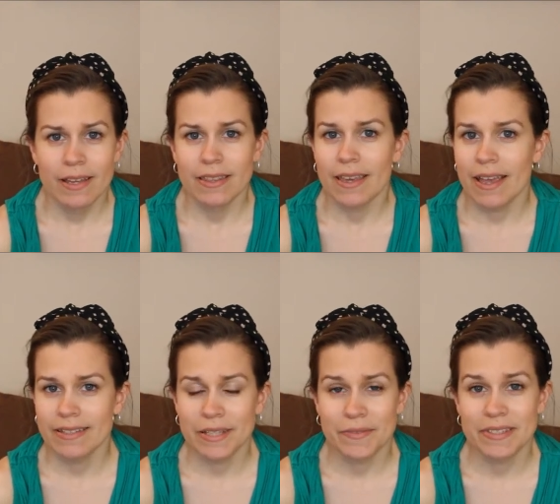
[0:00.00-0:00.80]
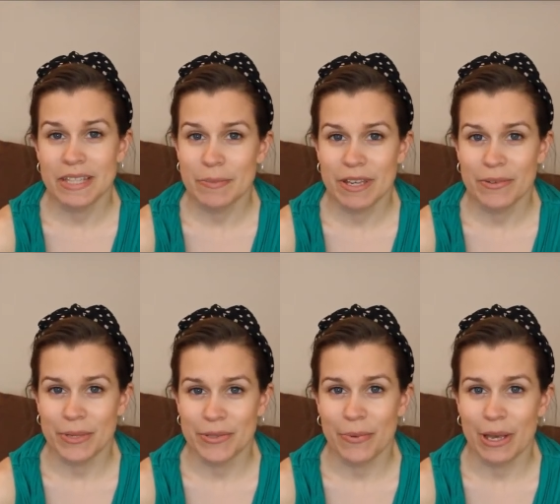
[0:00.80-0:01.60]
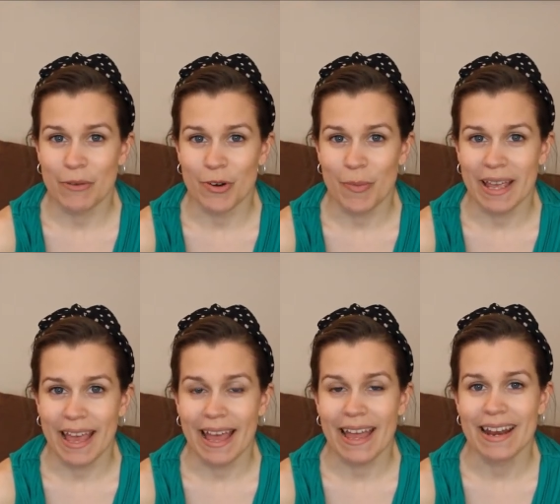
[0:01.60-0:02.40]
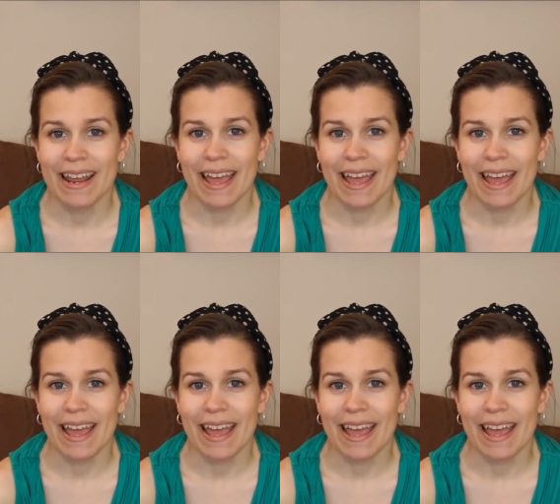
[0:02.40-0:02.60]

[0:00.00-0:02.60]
The idea of seaming was way over my head,